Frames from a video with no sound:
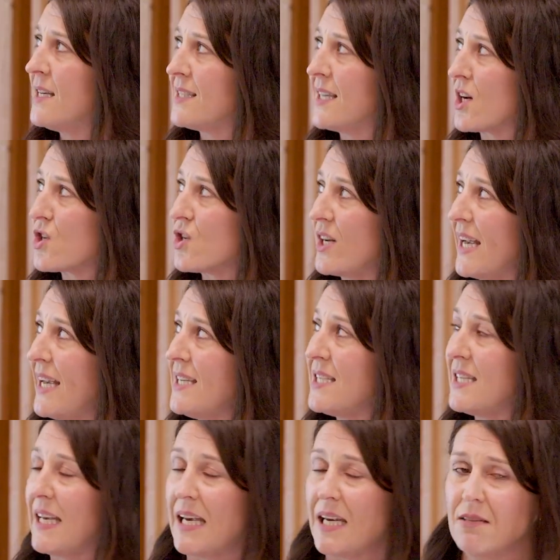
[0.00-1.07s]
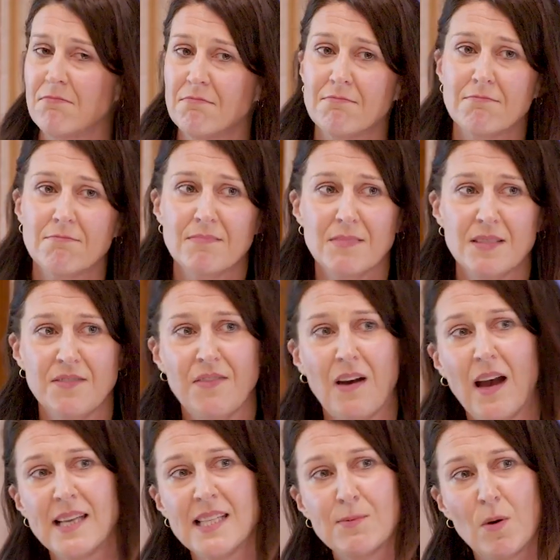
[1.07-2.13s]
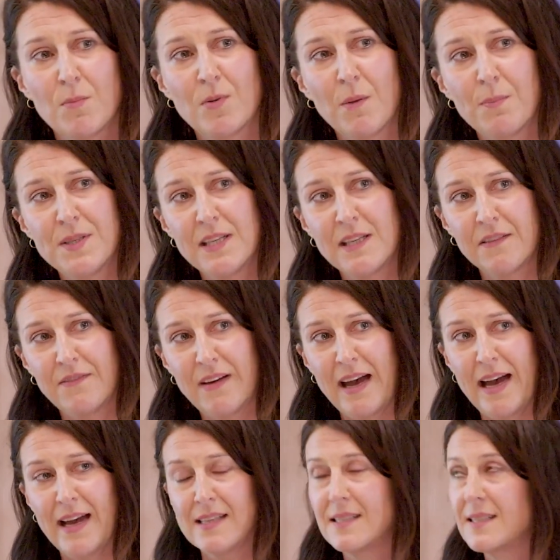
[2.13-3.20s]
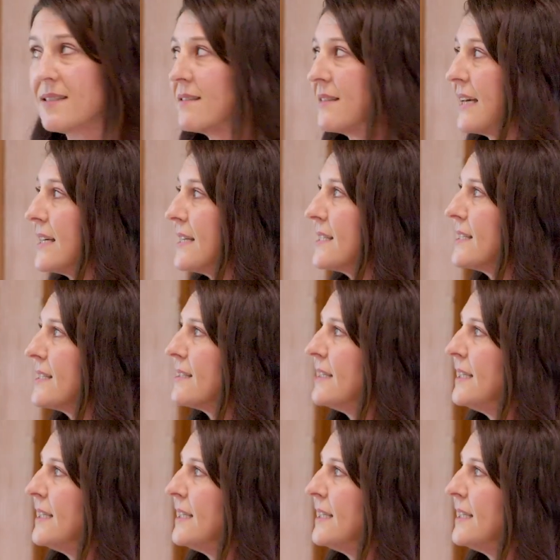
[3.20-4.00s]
Section 18 defines what property and affairs is.